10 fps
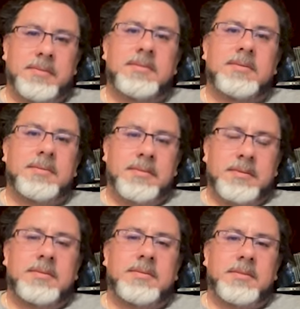
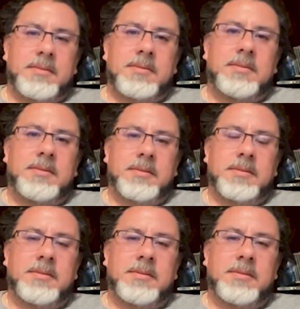
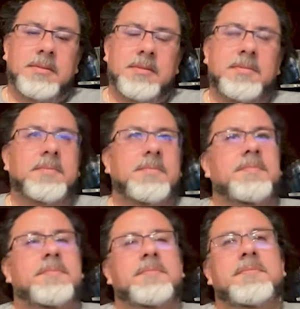
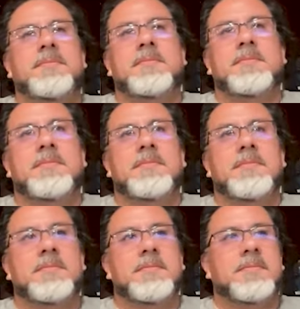
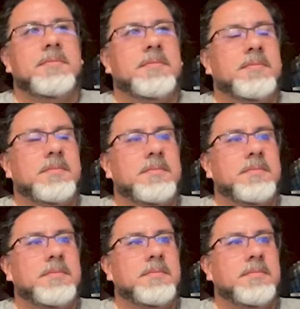
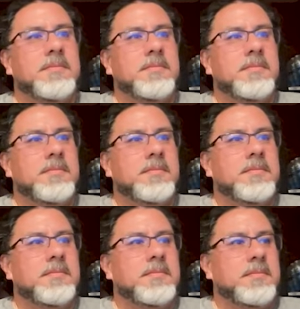
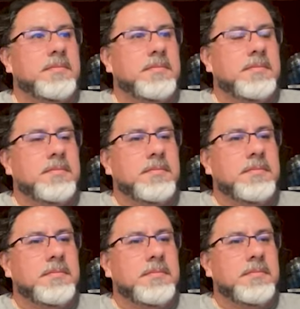
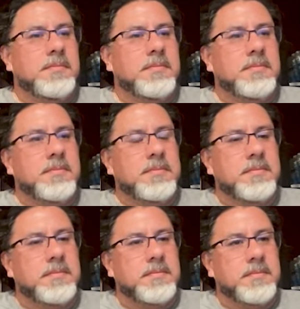
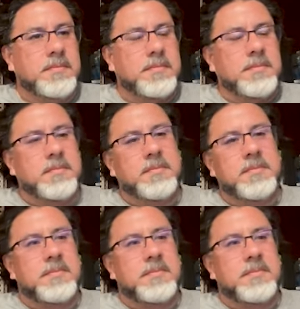[no speech]